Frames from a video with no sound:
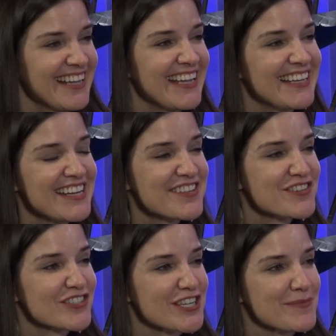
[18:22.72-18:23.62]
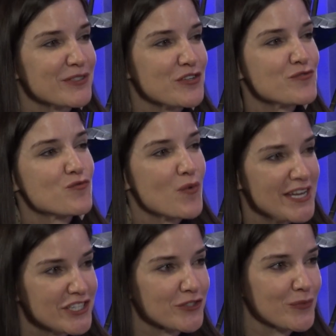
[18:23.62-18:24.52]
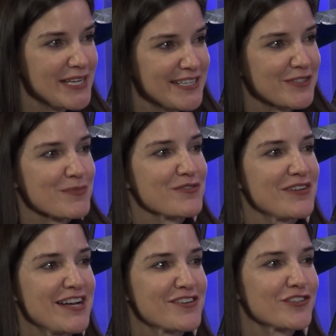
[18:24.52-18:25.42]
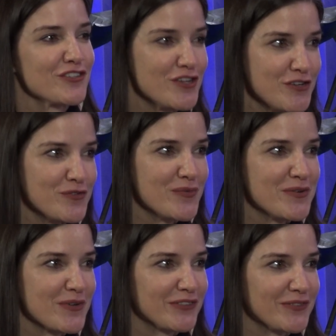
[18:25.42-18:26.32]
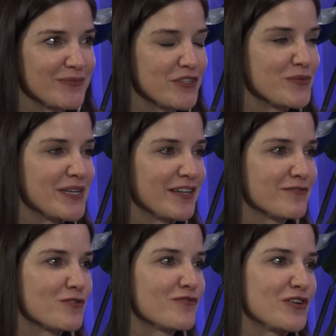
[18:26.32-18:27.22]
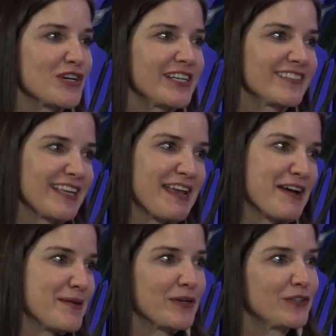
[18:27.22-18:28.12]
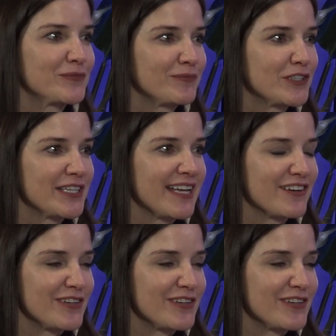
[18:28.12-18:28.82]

Any other tips you wish we as providers knew when we're doing a vulvar exam or looking at a